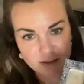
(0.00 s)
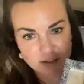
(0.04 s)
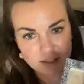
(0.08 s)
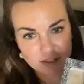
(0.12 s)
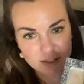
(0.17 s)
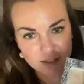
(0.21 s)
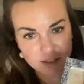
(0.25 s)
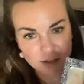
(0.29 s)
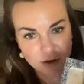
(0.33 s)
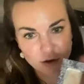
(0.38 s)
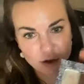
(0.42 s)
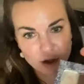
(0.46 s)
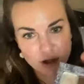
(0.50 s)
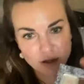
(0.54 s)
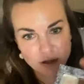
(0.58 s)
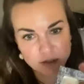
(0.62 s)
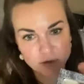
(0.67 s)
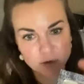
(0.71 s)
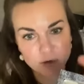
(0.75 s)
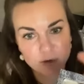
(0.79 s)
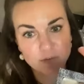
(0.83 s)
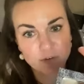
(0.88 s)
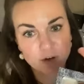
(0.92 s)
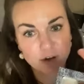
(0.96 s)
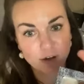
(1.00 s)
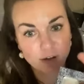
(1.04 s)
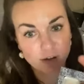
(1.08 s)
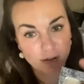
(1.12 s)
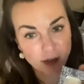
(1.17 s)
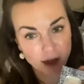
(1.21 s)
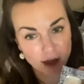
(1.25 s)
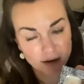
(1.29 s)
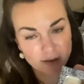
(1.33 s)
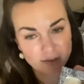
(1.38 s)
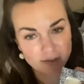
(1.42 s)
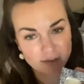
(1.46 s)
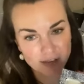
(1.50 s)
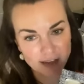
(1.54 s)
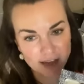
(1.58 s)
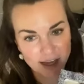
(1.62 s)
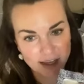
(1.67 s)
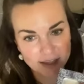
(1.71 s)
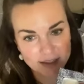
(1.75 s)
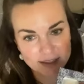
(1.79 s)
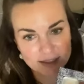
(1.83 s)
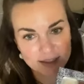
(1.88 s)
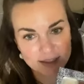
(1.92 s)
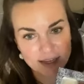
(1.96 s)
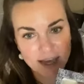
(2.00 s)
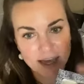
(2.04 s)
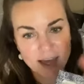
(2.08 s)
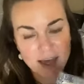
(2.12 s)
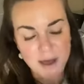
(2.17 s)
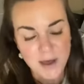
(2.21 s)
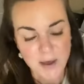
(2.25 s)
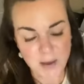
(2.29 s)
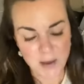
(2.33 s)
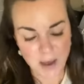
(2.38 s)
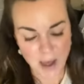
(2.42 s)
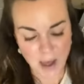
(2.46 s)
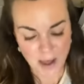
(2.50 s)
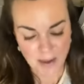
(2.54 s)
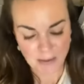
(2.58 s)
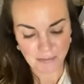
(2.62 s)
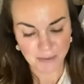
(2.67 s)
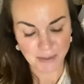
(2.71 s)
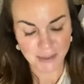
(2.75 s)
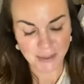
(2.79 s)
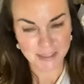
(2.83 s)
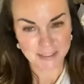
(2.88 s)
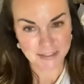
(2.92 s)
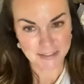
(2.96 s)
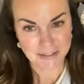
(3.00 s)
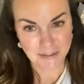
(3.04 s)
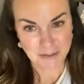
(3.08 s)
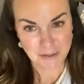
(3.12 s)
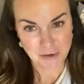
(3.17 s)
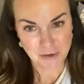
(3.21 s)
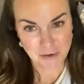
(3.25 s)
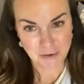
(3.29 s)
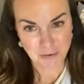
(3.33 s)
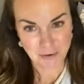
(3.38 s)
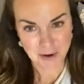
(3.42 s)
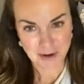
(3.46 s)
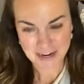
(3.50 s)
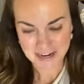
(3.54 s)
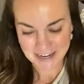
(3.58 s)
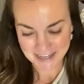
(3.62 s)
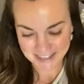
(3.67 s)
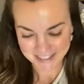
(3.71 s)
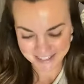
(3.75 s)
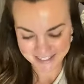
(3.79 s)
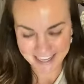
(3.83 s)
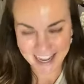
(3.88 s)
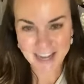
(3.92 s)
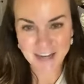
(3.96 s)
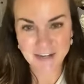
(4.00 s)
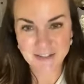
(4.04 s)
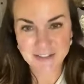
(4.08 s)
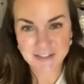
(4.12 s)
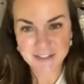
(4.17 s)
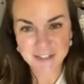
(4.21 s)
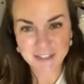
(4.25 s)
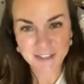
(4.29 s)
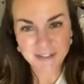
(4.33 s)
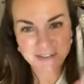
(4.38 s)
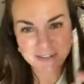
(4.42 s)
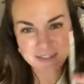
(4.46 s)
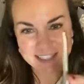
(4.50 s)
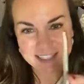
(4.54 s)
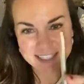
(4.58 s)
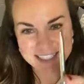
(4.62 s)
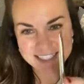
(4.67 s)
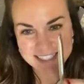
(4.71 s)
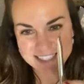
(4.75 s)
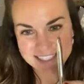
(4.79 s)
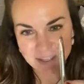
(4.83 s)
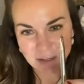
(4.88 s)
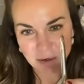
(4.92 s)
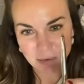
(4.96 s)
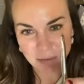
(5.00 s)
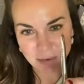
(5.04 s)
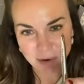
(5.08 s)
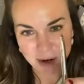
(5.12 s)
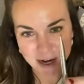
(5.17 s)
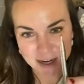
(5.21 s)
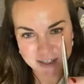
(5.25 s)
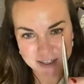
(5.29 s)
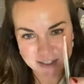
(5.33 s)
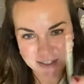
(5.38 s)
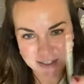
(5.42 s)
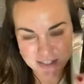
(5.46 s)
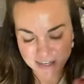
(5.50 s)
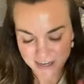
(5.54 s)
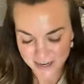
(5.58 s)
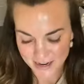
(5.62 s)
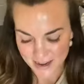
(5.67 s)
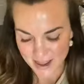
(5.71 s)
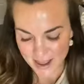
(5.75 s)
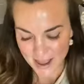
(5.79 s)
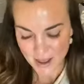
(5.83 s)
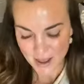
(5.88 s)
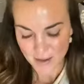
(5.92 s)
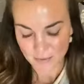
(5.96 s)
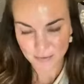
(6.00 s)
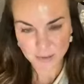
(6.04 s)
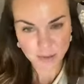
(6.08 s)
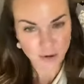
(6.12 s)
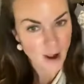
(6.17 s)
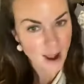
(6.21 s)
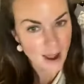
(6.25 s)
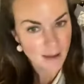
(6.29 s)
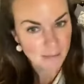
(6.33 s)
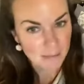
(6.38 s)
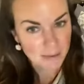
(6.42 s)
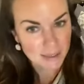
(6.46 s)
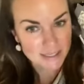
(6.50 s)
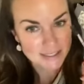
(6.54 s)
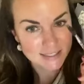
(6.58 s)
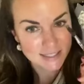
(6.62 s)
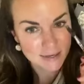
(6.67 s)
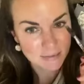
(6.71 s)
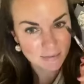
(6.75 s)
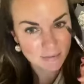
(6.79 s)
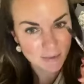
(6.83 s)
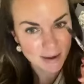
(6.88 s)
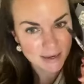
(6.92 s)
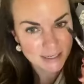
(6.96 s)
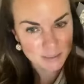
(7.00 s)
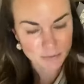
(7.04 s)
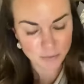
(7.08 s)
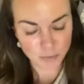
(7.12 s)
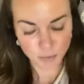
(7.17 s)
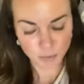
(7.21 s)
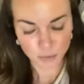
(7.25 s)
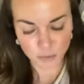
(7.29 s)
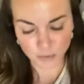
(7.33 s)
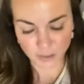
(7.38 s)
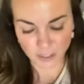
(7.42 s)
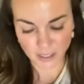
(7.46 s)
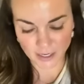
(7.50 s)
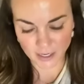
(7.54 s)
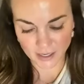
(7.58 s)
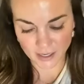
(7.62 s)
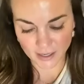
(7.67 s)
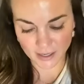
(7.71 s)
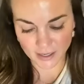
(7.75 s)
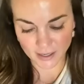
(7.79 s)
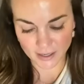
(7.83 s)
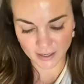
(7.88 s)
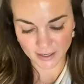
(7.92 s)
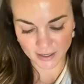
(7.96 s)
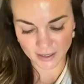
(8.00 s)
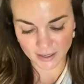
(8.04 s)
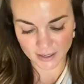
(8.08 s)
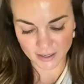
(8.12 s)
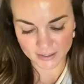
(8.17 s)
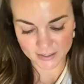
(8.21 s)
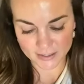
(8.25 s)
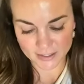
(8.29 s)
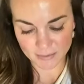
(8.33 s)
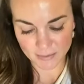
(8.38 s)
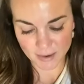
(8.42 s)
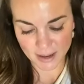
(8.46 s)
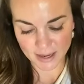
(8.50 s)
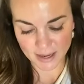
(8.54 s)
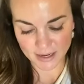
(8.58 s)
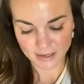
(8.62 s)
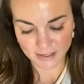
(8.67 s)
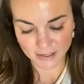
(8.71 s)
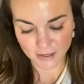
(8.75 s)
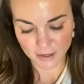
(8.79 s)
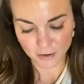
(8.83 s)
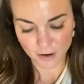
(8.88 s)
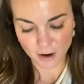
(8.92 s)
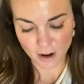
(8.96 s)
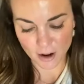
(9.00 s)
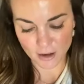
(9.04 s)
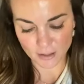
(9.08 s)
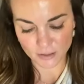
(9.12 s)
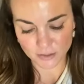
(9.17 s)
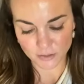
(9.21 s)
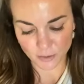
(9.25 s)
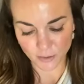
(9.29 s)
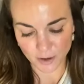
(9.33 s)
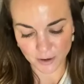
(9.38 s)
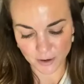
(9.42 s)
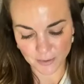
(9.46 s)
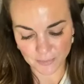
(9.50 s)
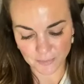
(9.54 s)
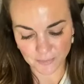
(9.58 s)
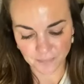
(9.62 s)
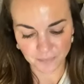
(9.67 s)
Indigo Contour for a lot of things, but this is a new one. I usually use this little brush. So I'm gonna dip my spoolie into my Indigo Contour.